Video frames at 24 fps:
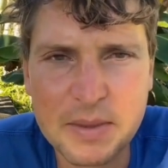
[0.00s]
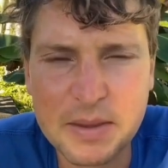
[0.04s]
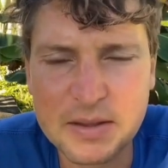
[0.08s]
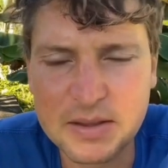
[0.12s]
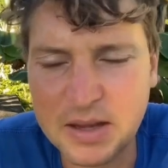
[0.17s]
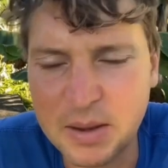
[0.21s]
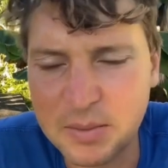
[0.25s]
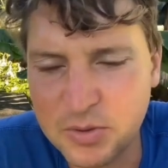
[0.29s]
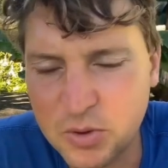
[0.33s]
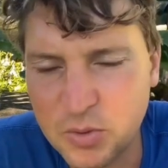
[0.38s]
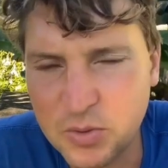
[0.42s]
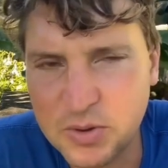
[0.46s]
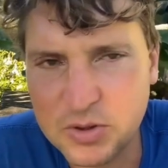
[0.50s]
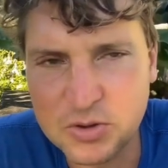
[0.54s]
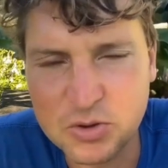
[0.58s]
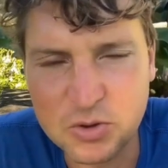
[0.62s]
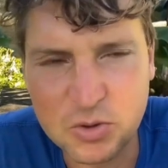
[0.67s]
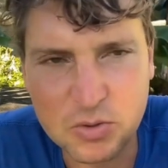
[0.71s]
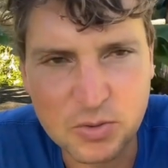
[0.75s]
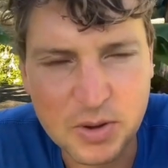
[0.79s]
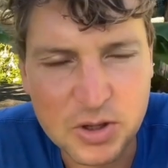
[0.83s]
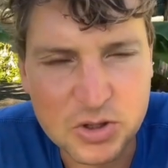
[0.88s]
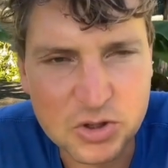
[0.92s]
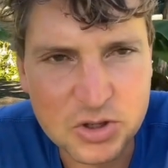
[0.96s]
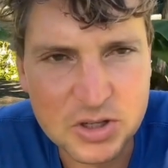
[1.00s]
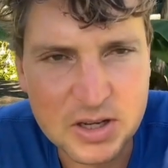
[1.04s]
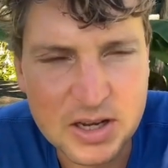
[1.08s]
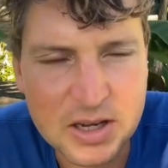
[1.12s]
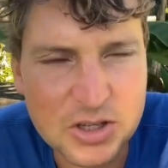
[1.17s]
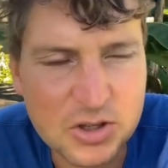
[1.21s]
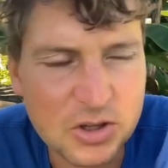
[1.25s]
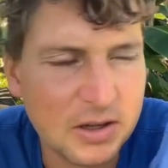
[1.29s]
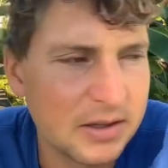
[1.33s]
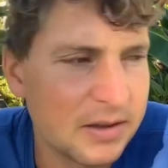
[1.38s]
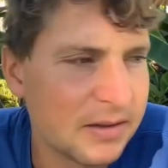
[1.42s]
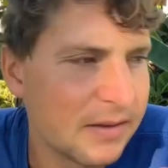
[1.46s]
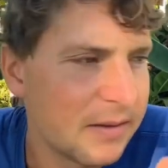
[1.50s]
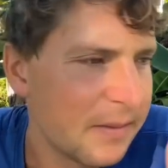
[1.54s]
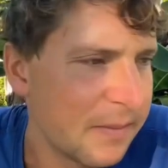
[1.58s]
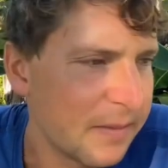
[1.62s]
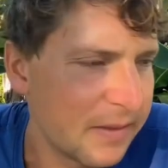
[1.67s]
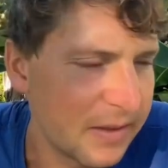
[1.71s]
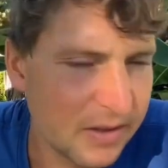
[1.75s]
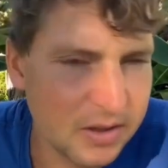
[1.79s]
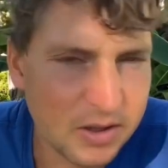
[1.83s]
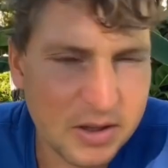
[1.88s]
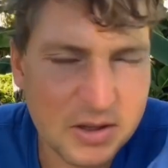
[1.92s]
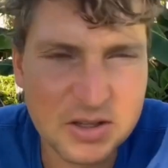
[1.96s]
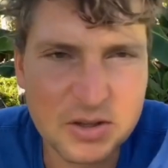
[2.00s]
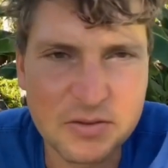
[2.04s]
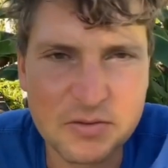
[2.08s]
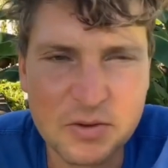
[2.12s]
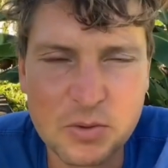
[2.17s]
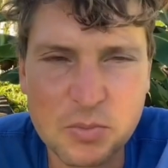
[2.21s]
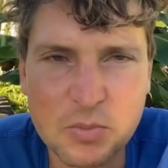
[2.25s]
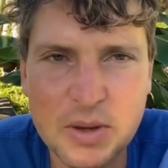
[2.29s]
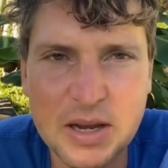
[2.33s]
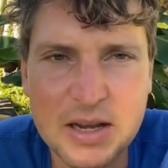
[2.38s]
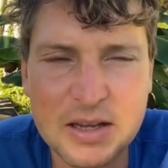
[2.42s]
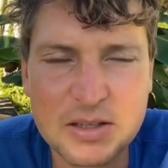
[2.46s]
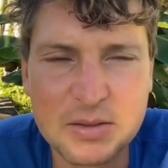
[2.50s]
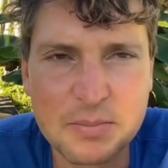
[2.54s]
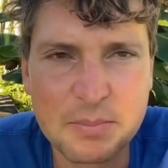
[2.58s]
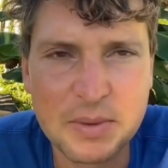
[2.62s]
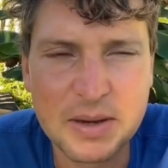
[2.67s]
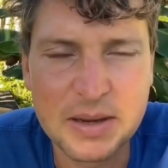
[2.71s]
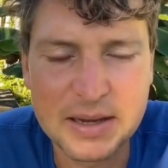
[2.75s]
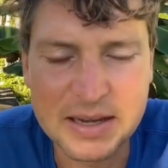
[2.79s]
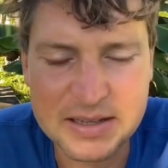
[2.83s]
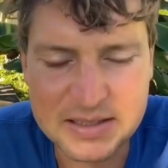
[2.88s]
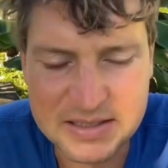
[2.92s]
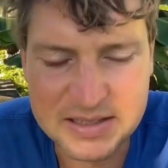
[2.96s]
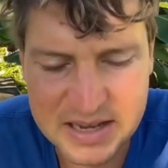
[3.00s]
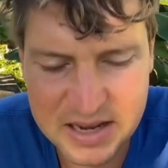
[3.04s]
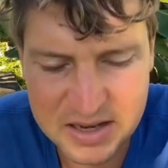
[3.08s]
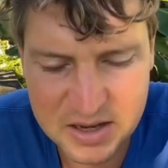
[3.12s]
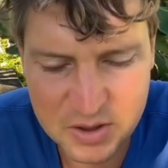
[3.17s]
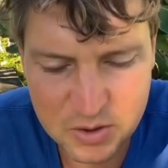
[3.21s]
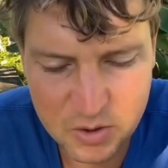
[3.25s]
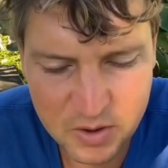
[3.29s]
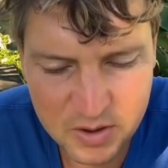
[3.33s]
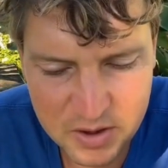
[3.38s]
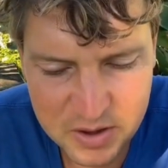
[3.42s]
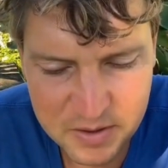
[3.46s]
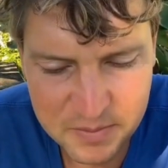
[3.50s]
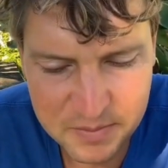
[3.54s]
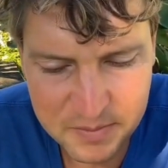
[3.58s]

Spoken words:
Some do it through education. There are different ways, but let's take a look.